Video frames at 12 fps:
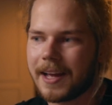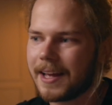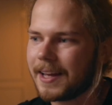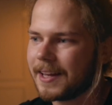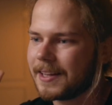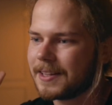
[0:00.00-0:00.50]

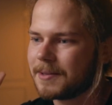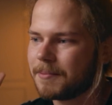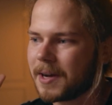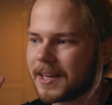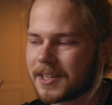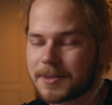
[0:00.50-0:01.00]
and
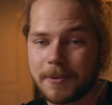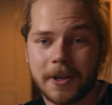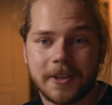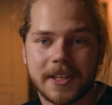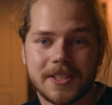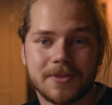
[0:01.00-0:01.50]
my
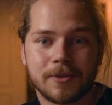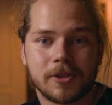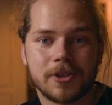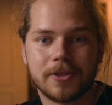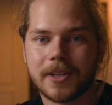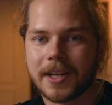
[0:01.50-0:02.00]
experience with
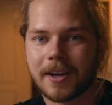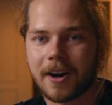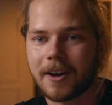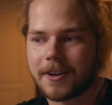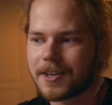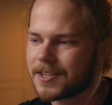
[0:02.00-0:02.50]
shooting
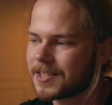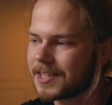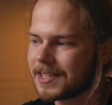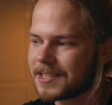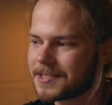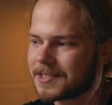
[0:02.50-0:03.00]
cars
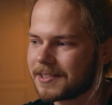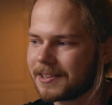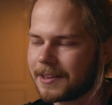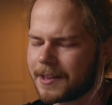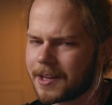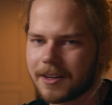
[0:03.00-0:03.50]
is
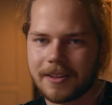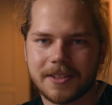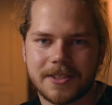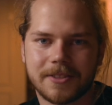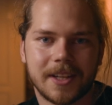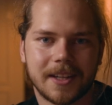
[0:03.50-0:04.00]
little
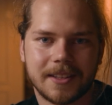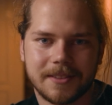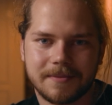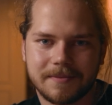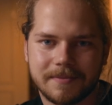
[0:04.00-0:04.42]
to none.